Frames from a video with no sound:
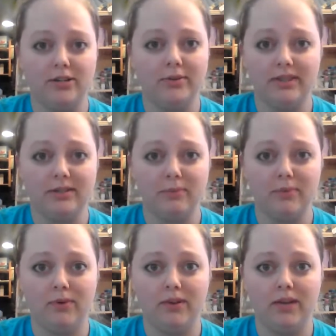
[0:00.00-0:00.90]
doing this
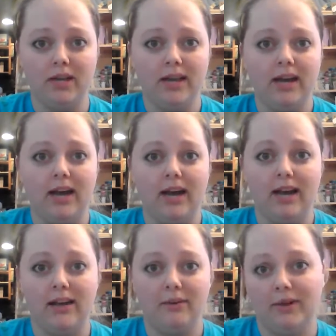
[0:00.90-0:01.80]
rule.
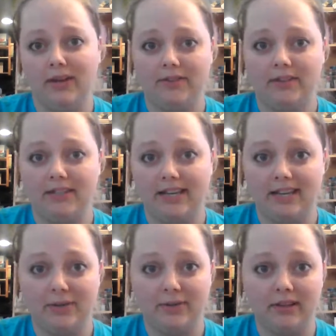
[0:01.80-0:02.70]
I will have to dig
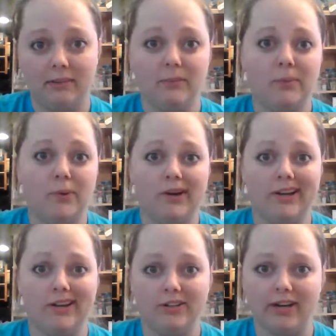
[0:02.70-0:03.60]
into it a little bit more,
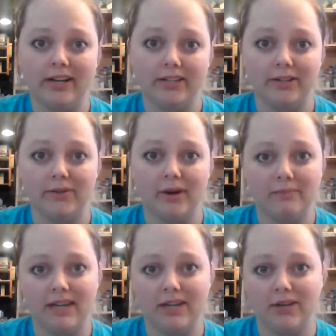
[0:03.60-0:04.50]
and I'll try to
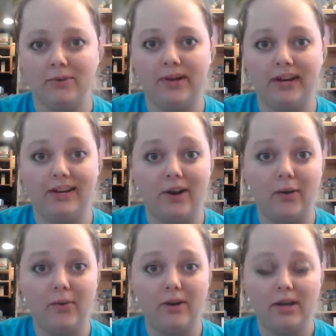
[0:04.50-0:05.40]
update you when I
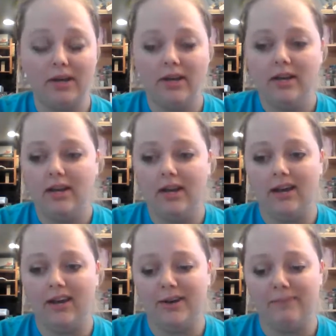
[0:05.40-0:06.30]
know.
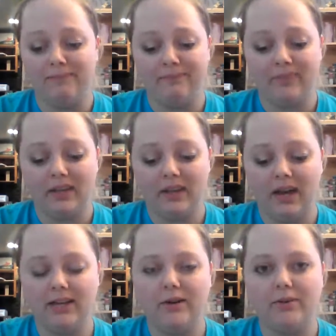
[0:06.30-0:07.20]

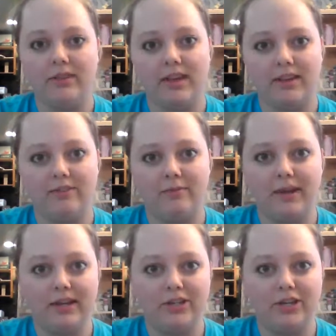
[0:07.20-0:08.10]
I know that they've
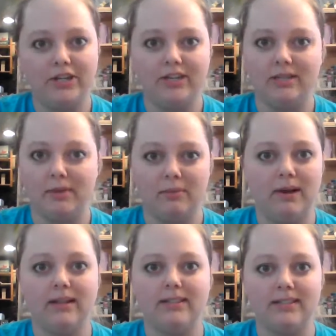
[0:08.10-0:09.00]
been changing some of their
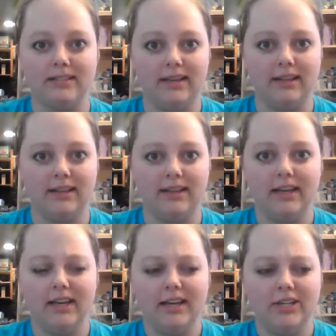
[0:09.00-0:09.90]
policies lately
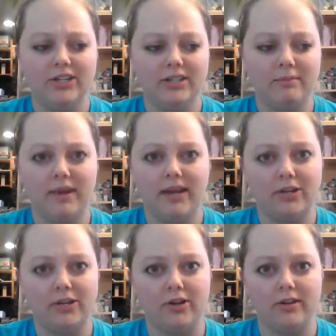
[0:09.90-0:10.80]
just to make
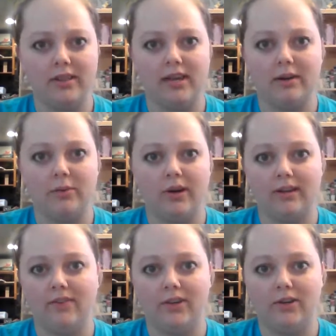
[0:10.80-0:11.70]
sure that we're
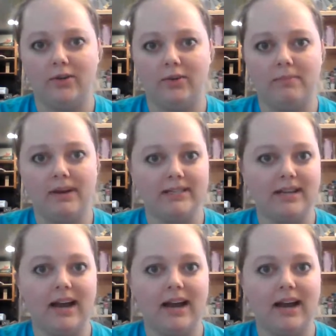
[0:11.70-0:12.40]
giving you the best